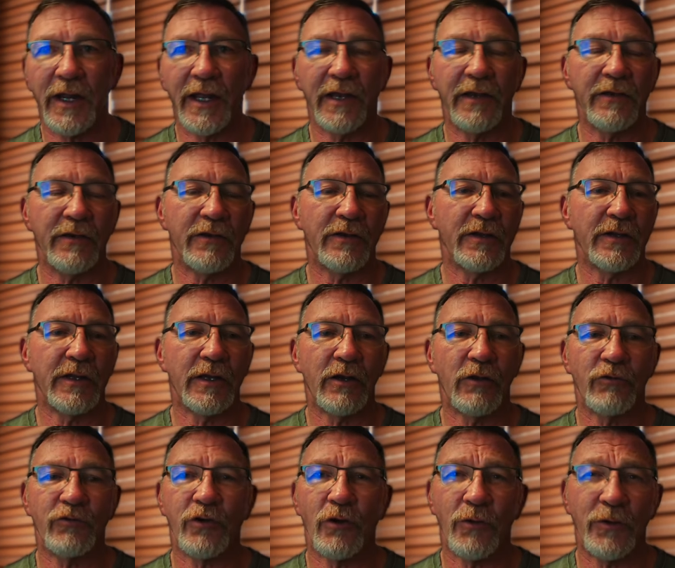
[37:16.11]
and you
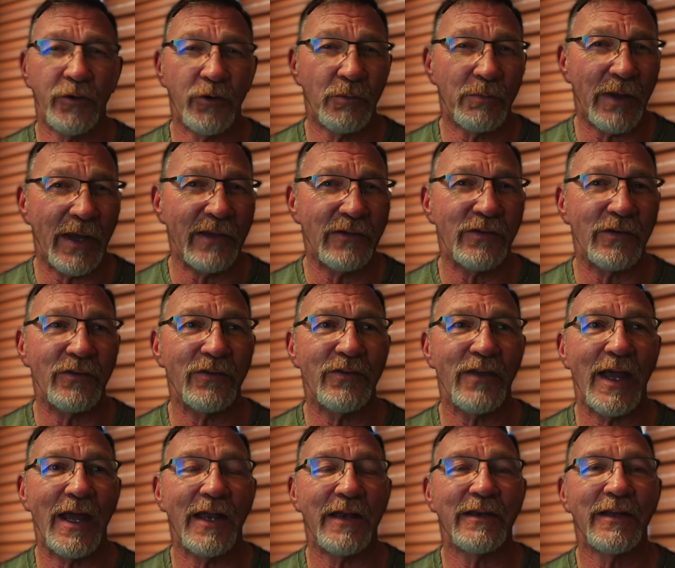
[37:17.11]
know showing you places
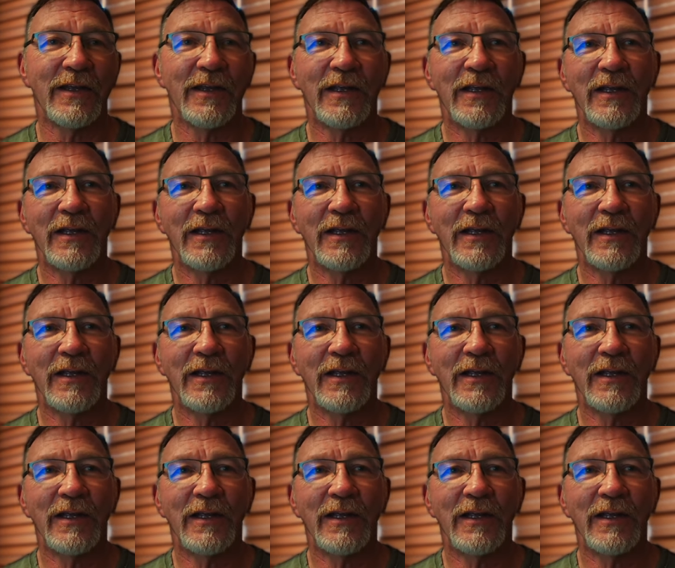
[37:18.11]
that